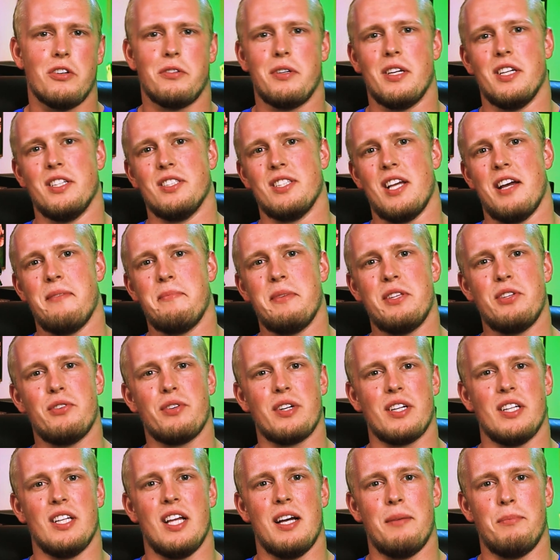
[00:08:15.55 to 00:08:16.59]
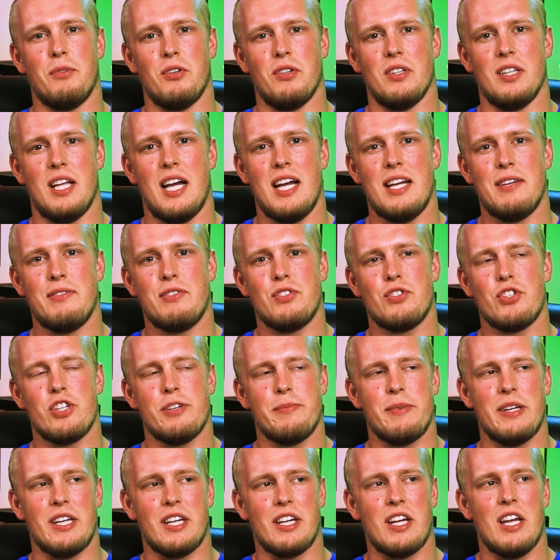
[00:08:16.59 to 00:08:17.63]
because I've been doing a lot more live
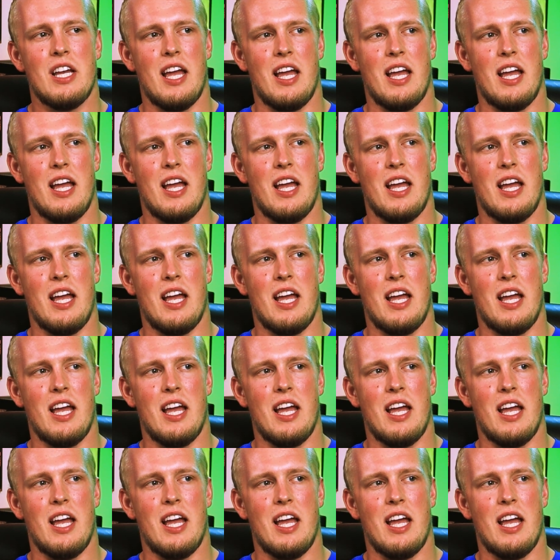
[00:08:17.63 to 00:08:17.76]
streaming,